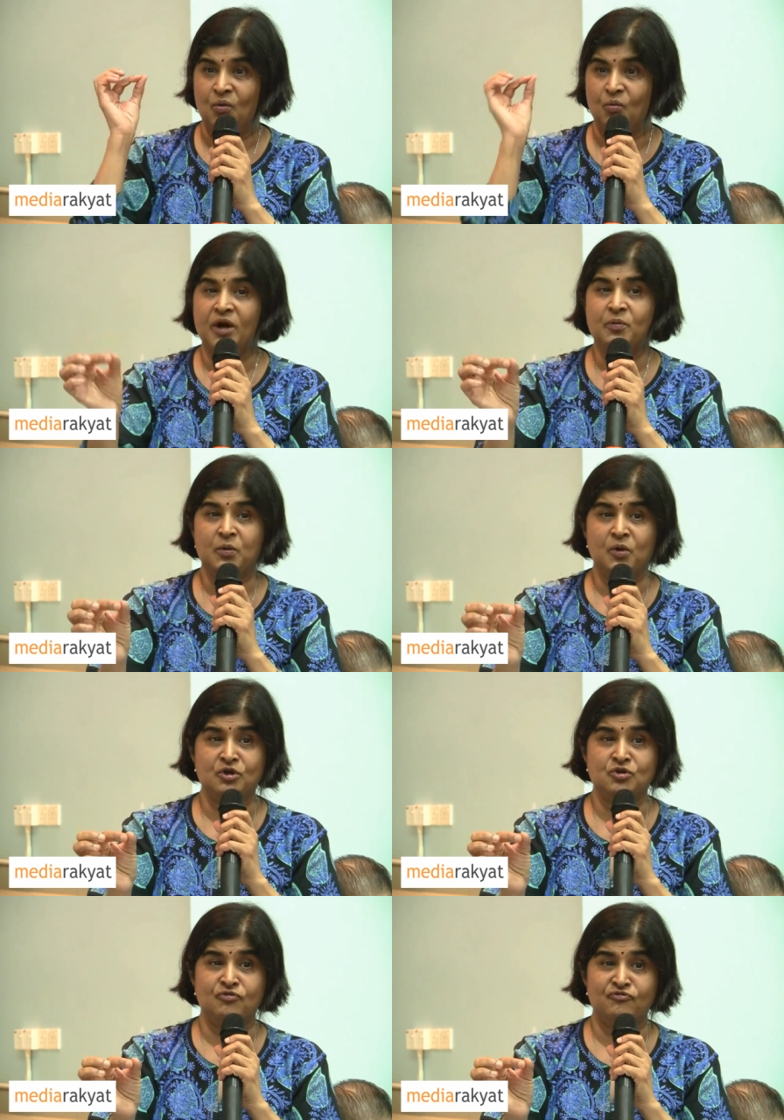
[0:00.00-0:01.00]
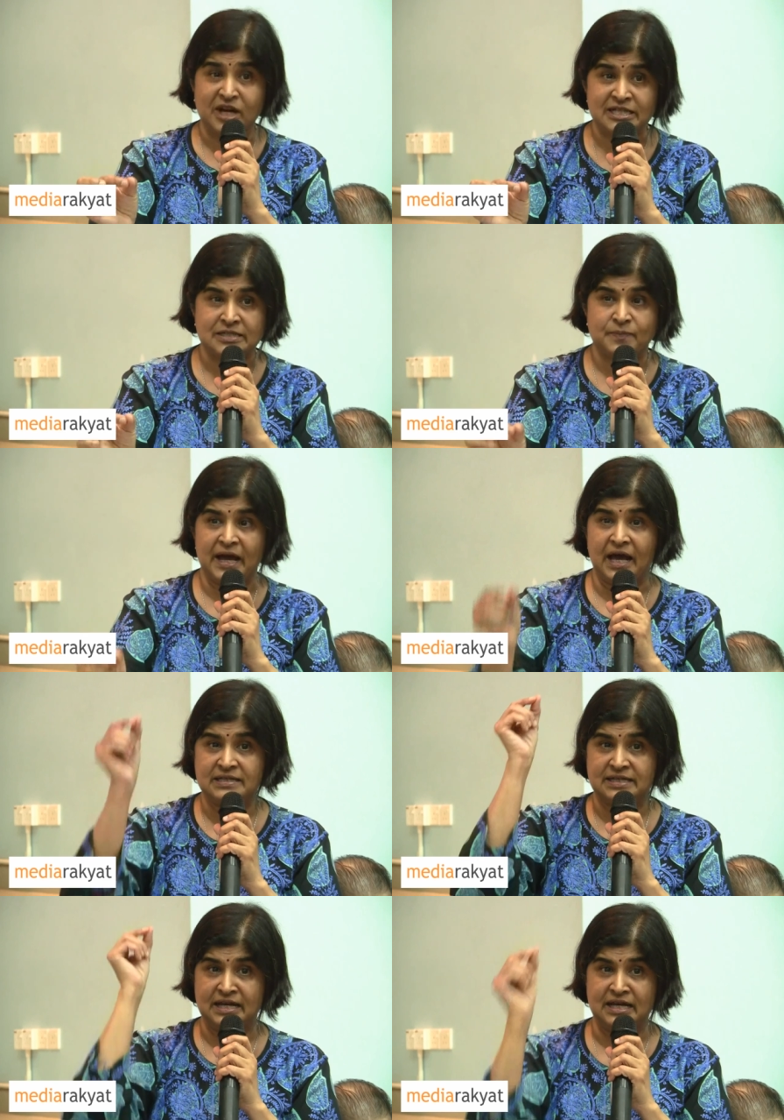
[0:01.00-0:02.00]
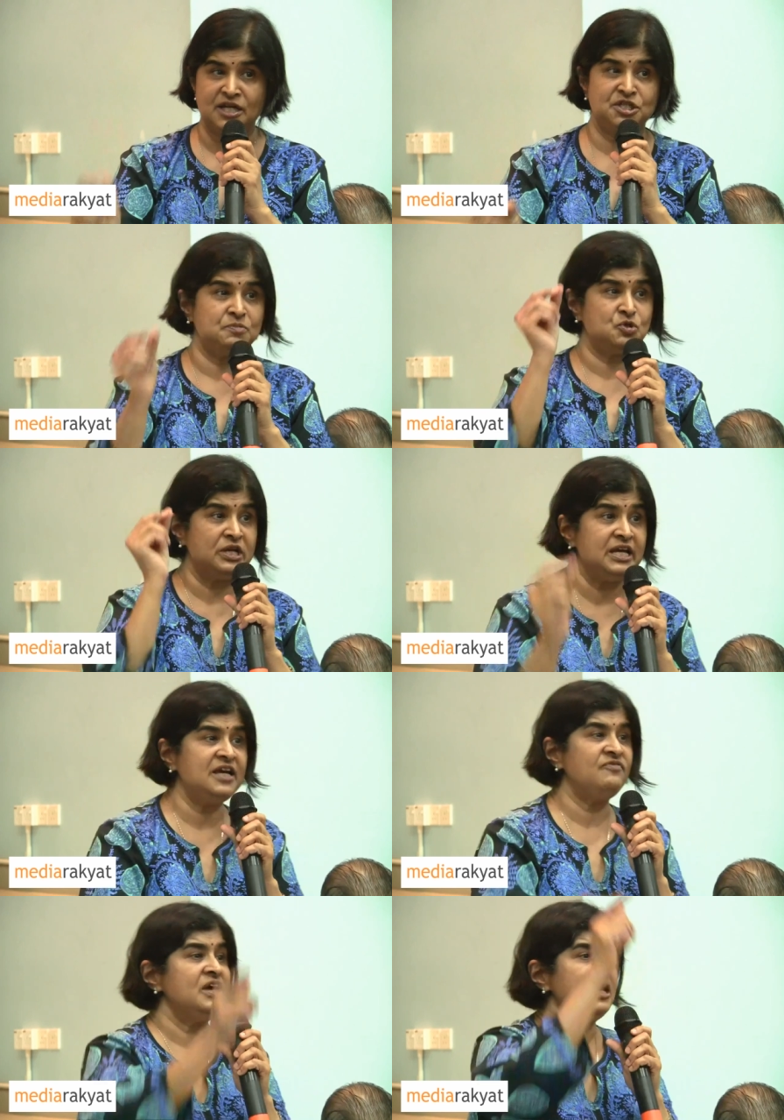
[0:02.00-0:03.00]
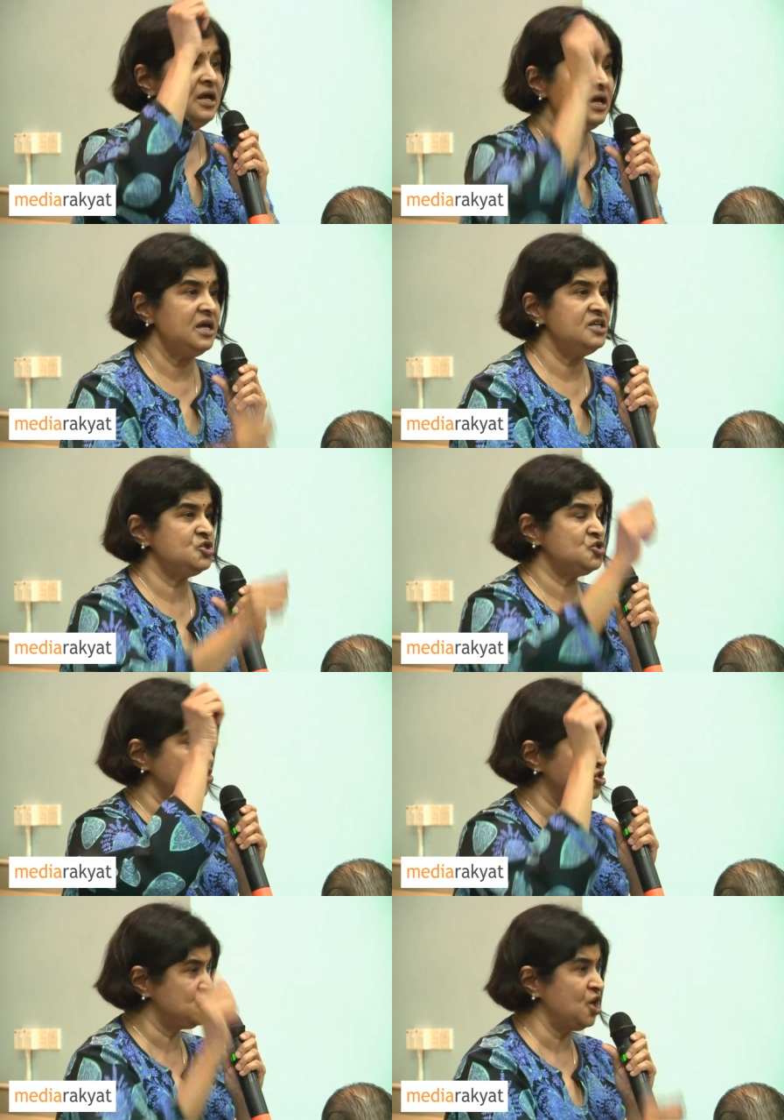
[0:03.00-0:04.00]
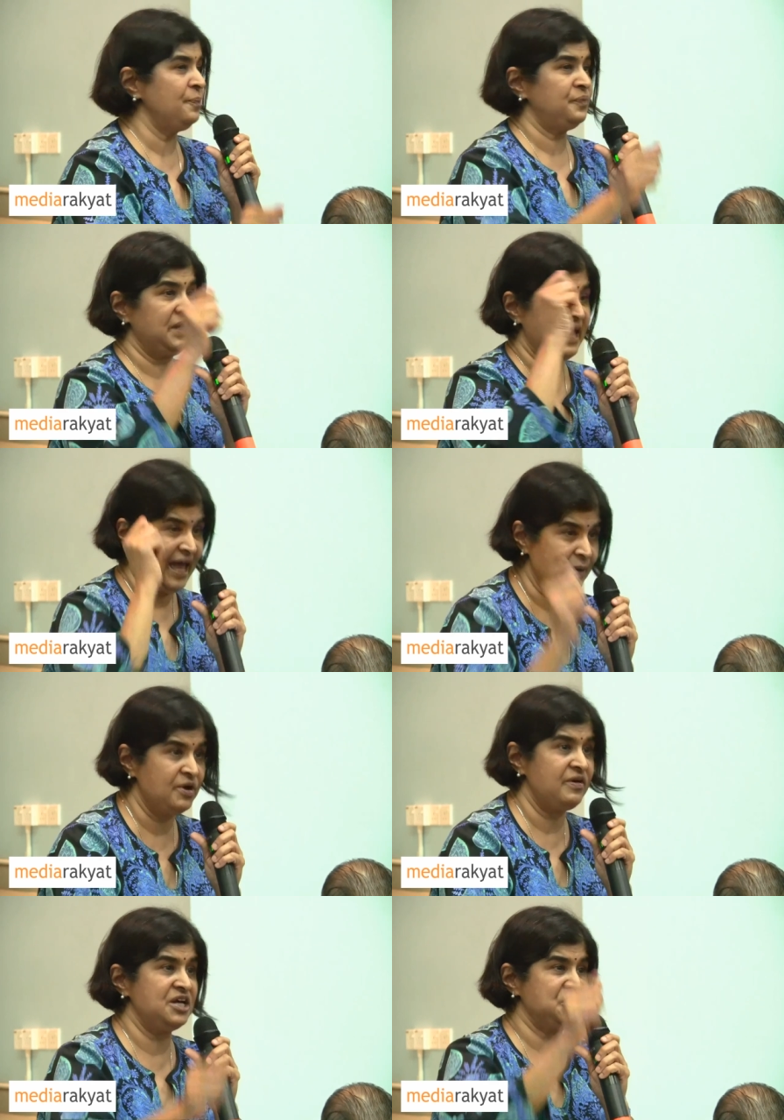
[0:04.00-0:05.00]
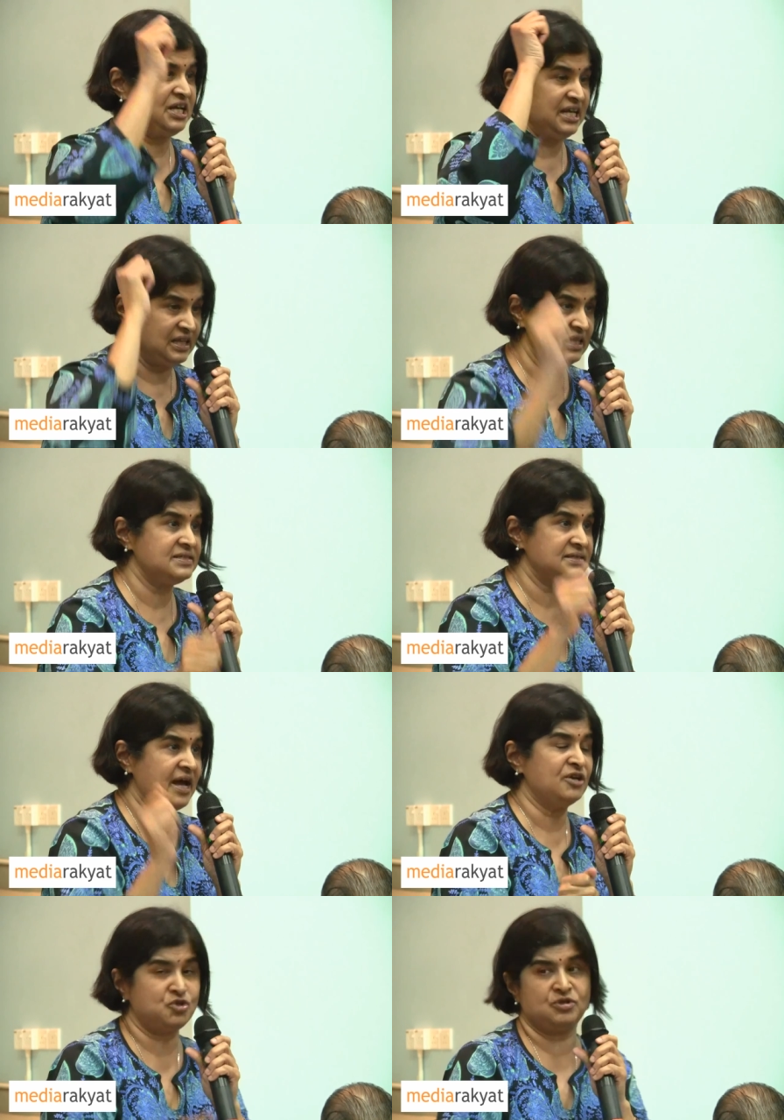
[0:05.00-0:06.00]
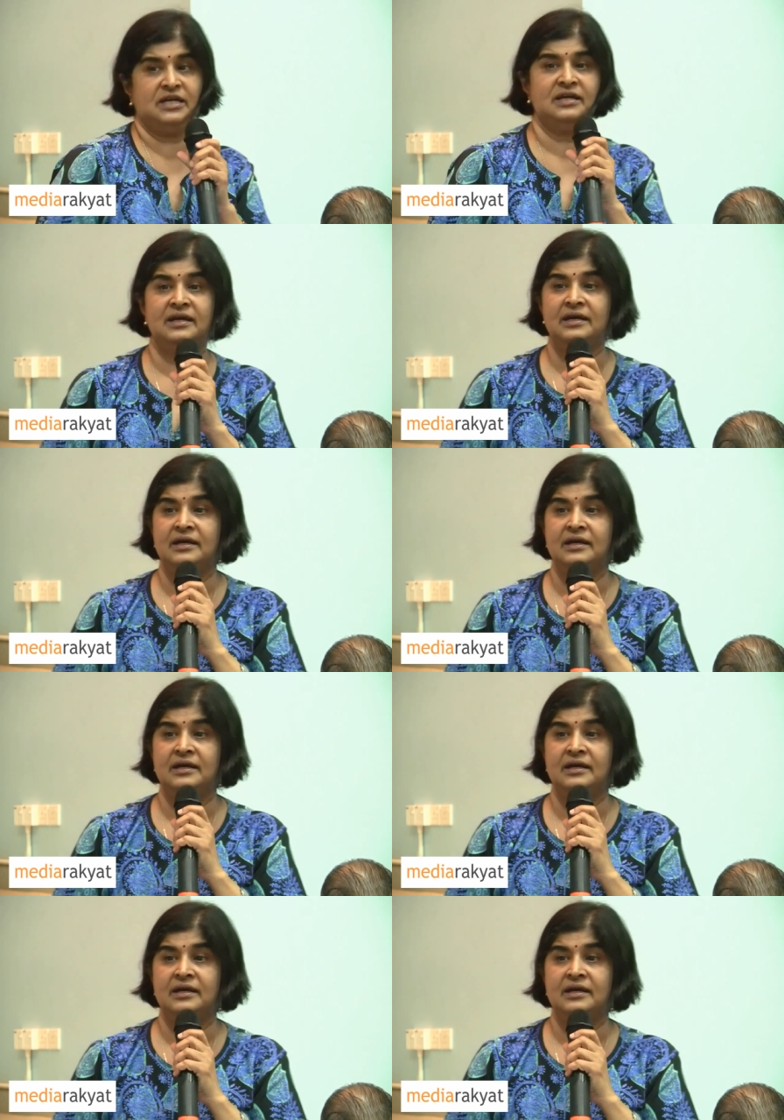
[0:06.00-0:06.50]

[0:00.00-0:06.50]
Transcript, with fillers: What we want to do first by asking Najib to leave is to stop the hemorrhaging in this country.